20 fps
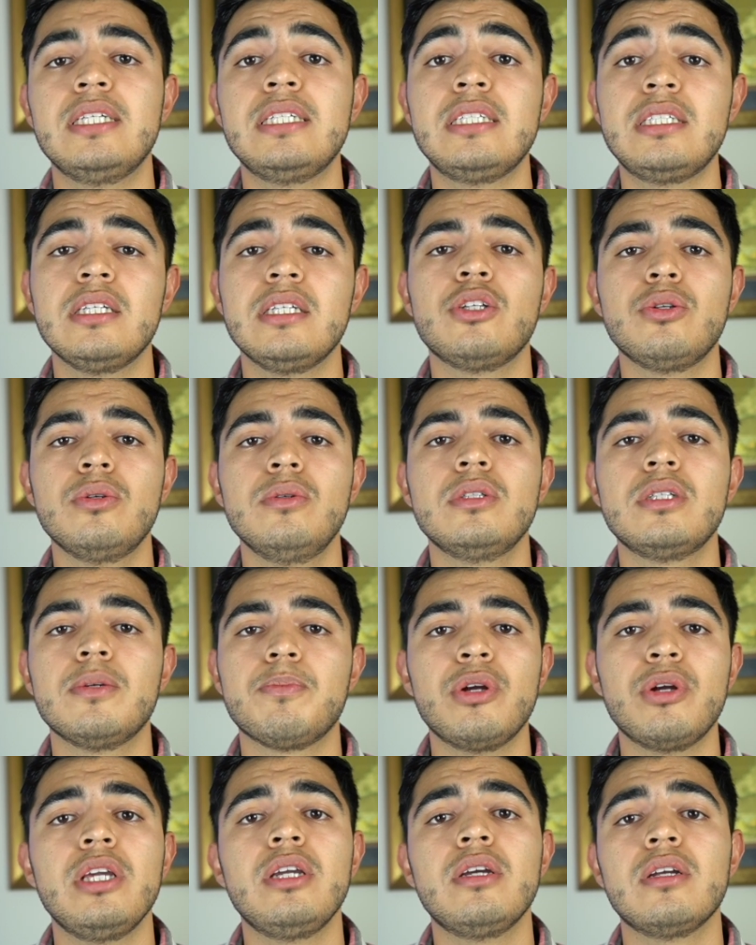This includes a
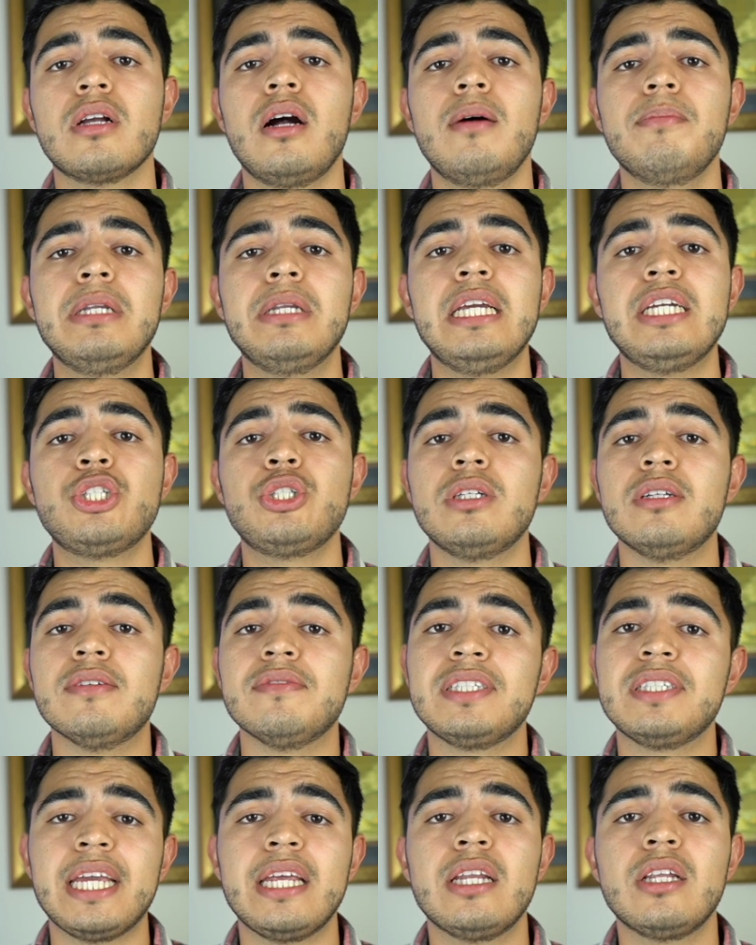pretty good combination of
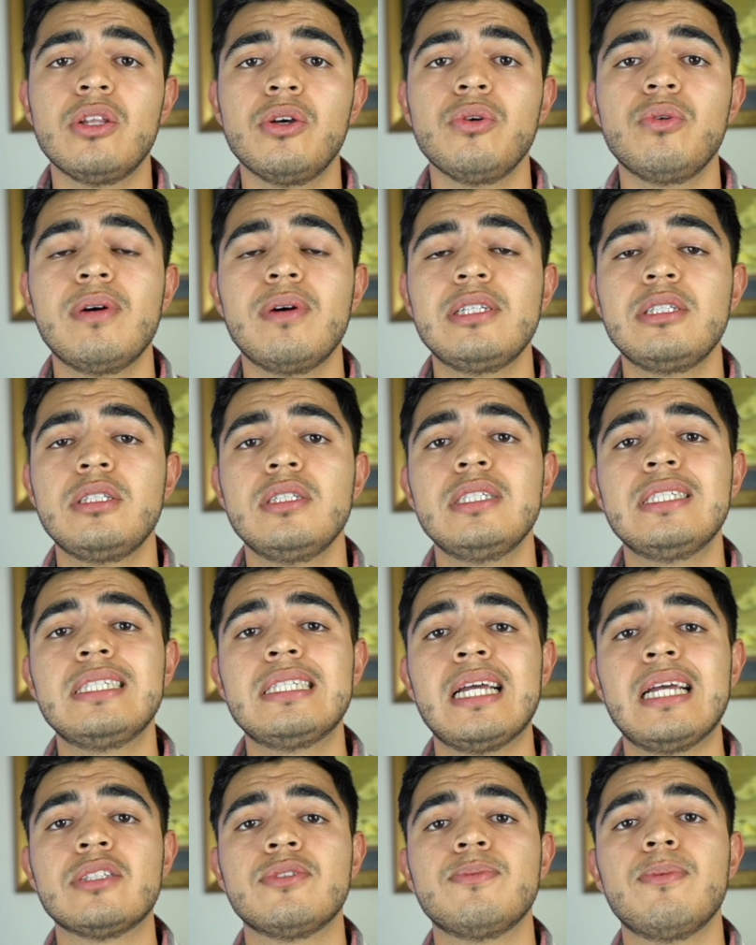standalone questions
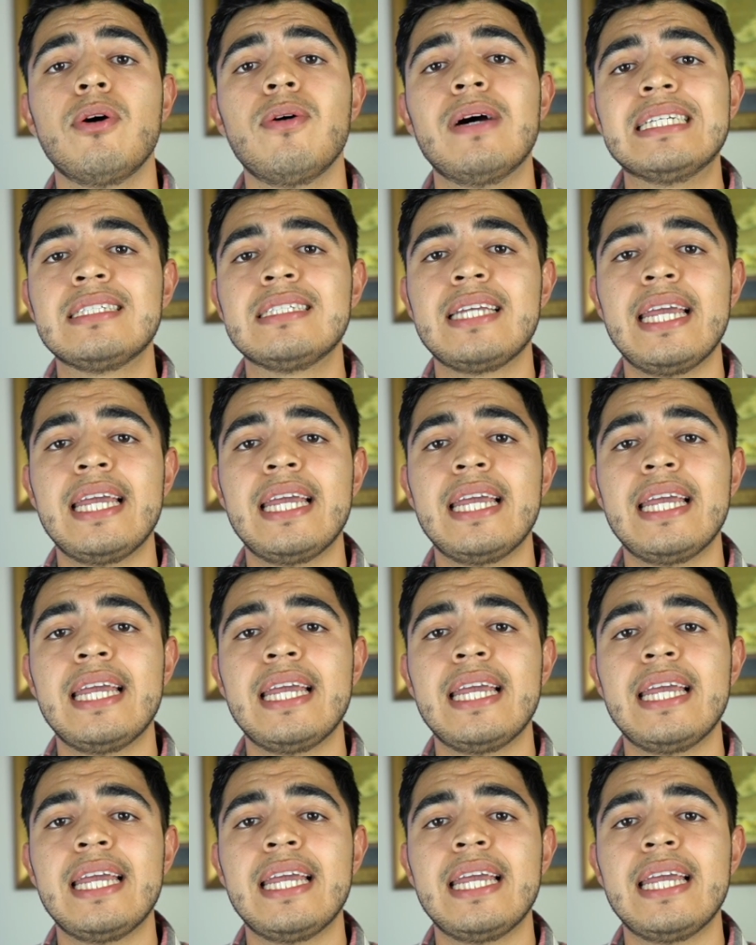as well as